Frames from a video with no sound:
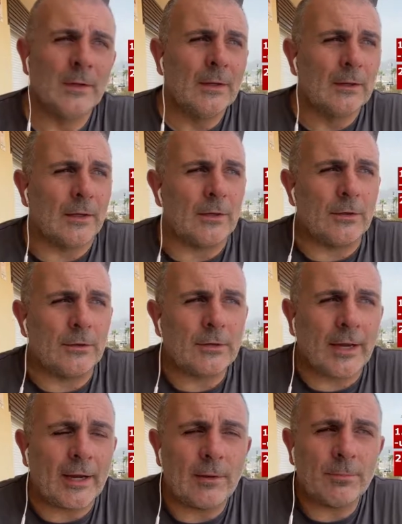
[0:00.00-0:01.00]
Now, you
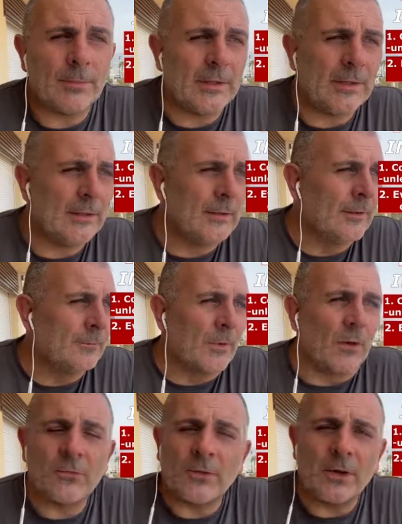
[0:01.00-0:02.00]
can't be
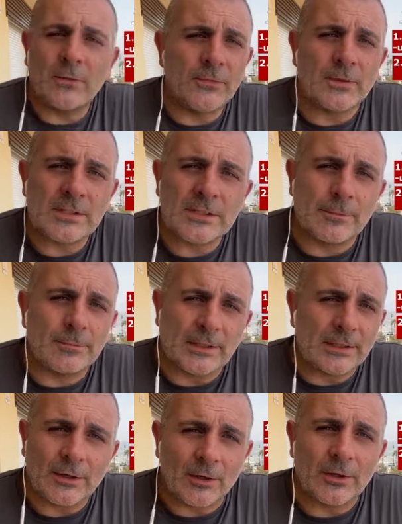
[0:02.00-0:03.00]
a 5 foot
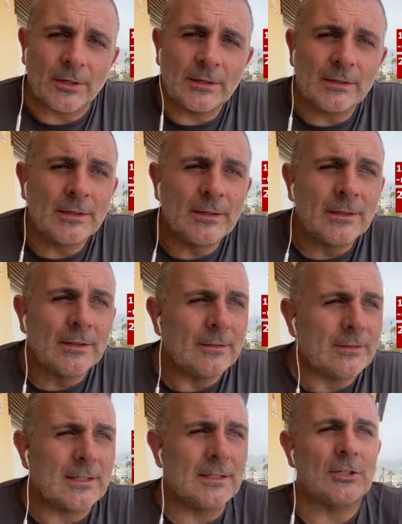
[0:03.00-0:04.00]
something guy
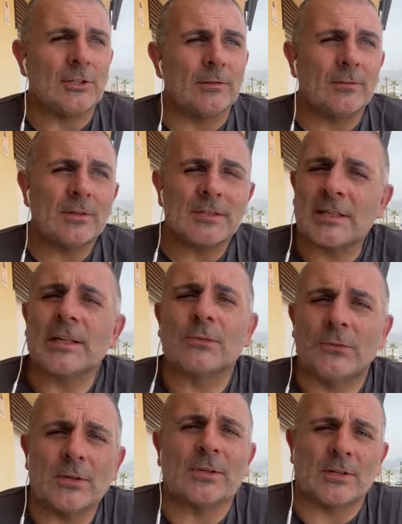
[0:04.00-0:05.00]
teaching 6
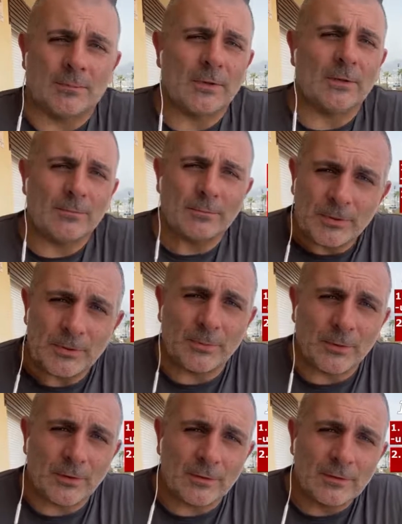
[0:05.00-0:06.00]
foot something
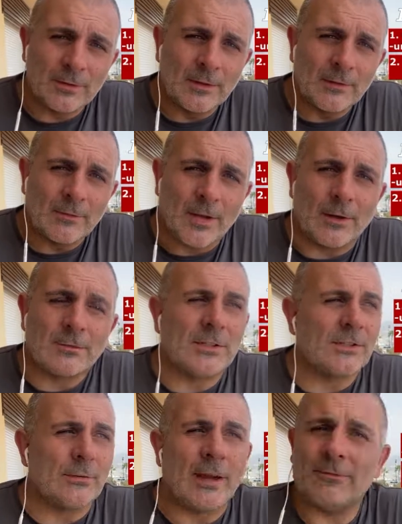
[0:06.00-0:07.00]
people how to
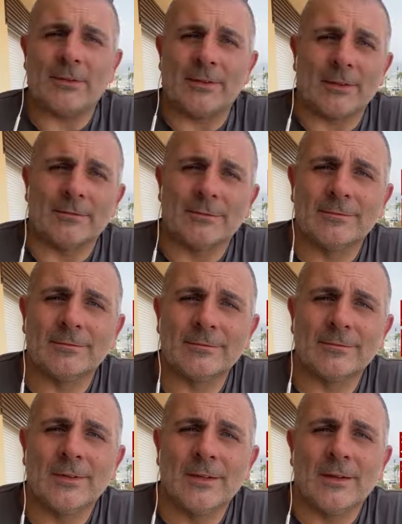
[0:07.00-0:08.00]
do everything.
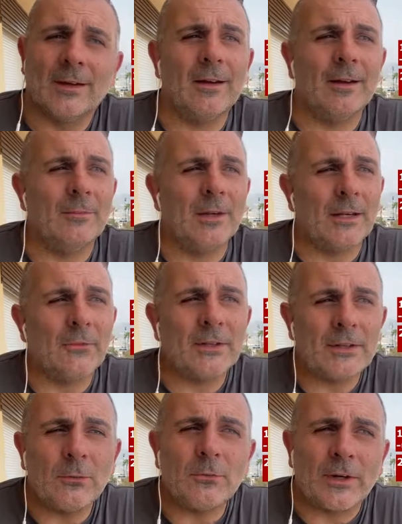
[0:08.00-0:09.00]
And if they
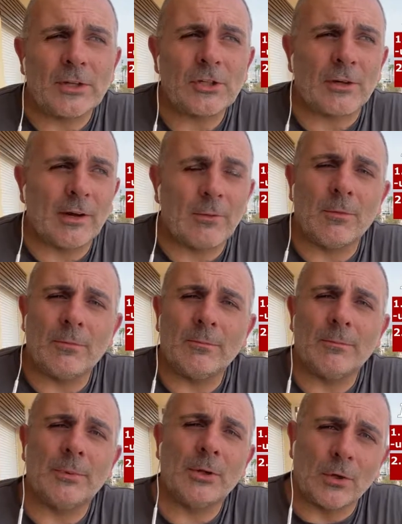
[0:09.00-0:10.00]
don't venture out
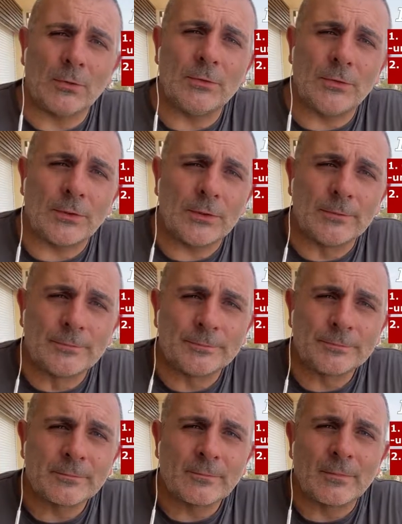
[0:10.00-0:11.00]
beyond you,
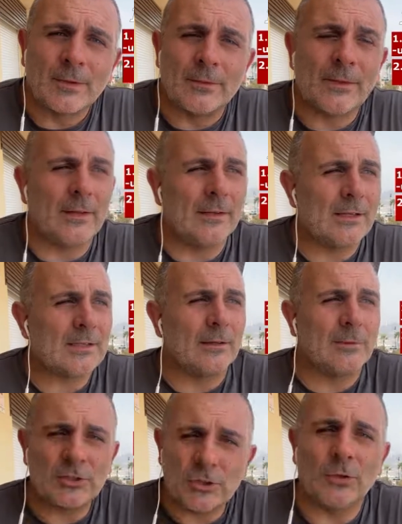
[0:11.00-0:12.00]
then there's going to
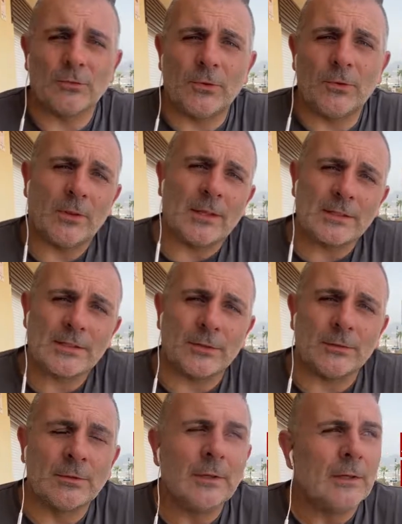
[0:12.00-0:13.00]
be a shortfall there
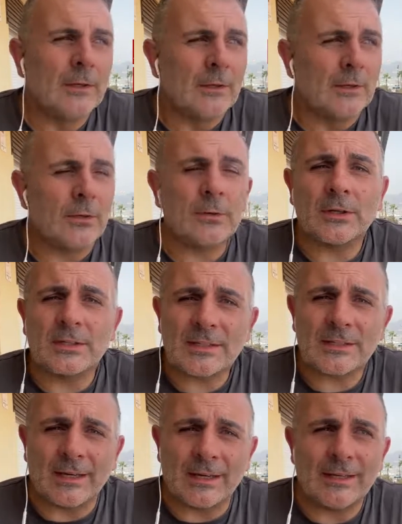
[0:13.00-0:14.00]
too. You can
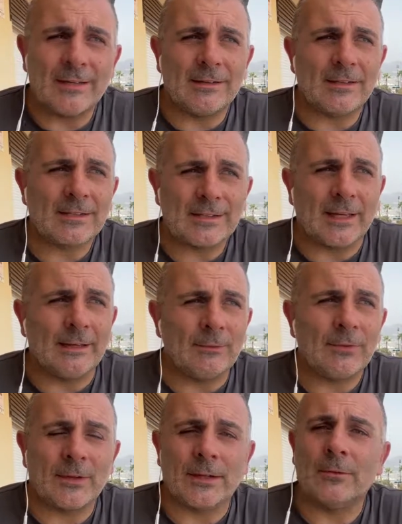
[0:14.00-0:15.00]
say the same
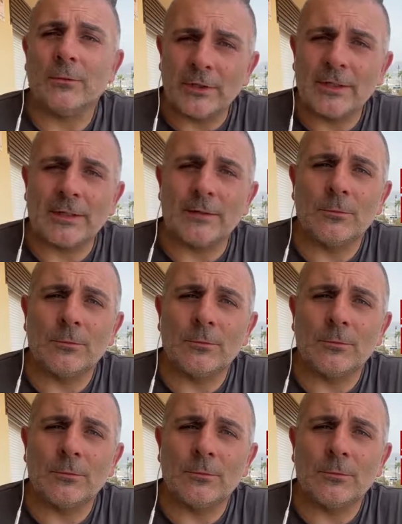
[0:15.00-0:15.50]
thing week in,